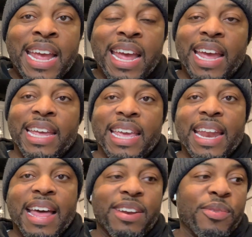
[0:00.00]
and get
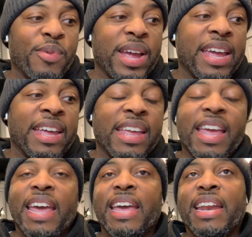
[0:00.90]
out of the way,
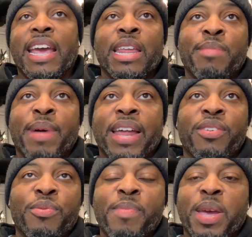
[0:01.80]
and anybody
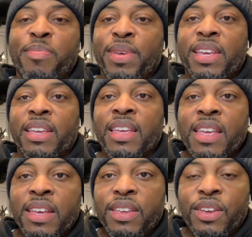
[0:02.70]
who may be,
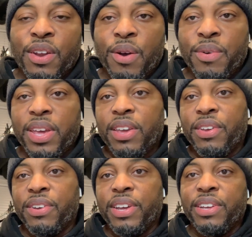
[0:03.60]
you know, in
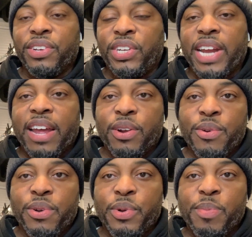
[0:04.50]
your shadow
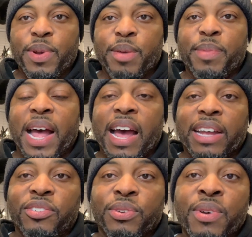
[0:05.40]
or creeping up
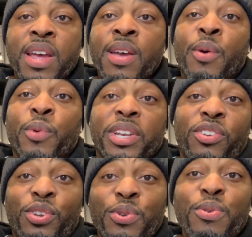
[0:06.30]
behind you. With
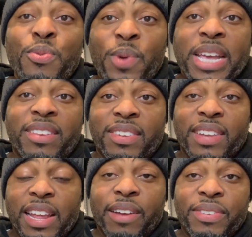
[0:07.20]
2 weeks
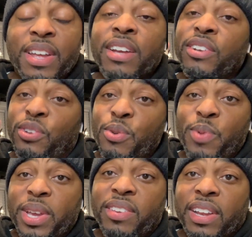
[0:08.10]
left,
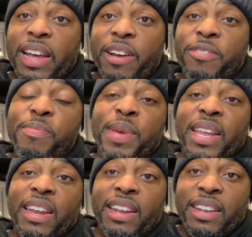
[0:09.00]

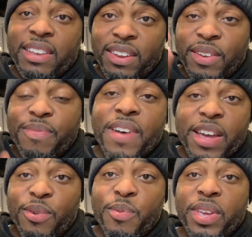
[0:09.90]
meaning the
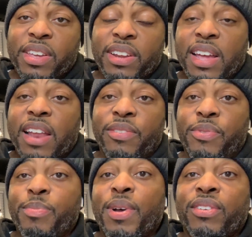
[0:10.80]
final week of the college
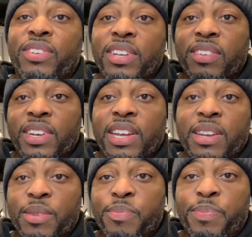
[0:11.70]
football season,
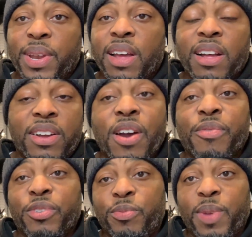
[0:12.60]
then the
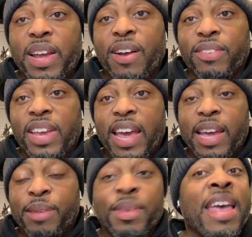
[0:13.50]
conference playoff
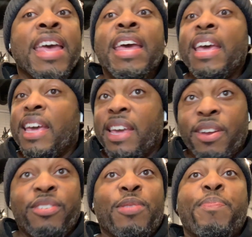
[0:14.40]
games,
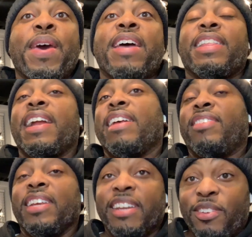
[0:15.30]
here's the path that I
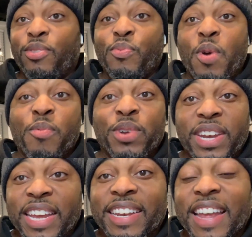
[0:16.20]
see. This is what would
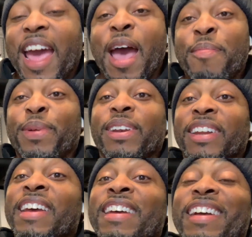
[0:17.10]
need to happen
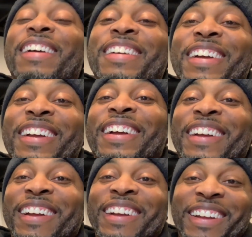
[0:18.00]

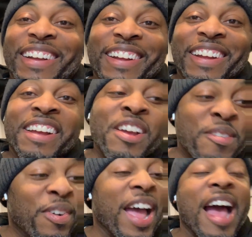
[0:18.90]
for
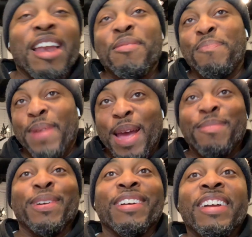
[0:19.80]

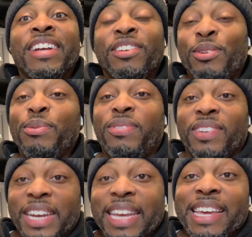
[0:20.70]
Alabama to
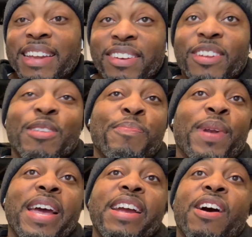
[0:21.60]
sneak into the
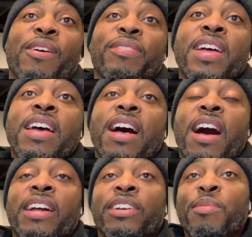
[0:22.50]
playoff.
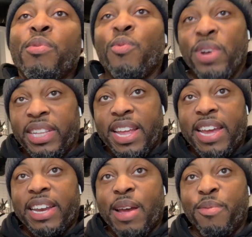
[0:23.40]
Number one
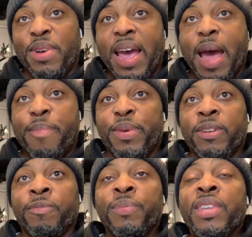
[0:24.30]
thing that would happen,